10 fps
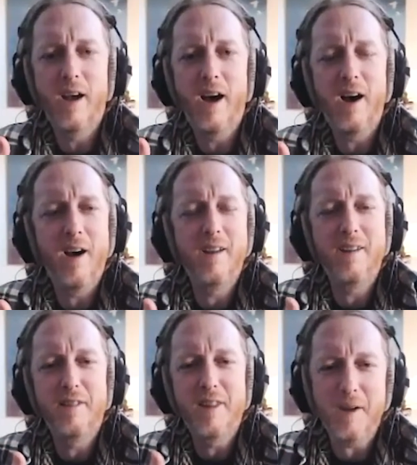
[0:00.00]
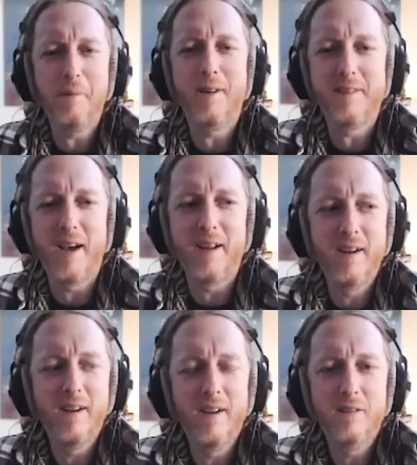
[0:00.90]
how think about
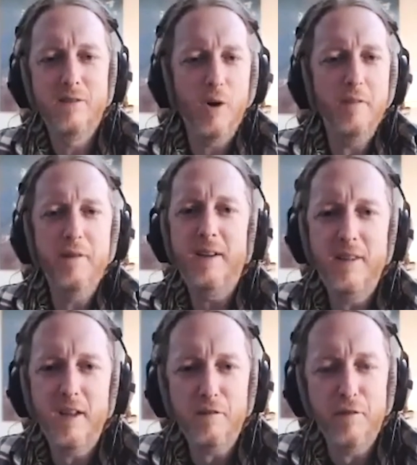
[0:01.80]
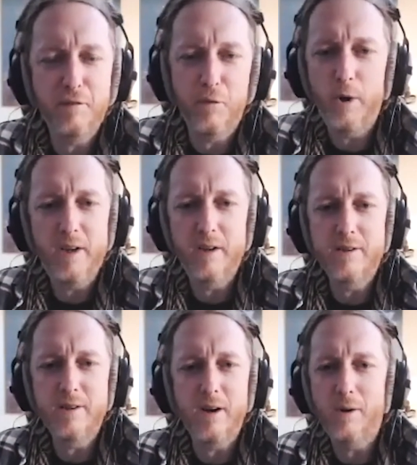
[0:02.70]
that? Yeah. Do you have anything from 40 years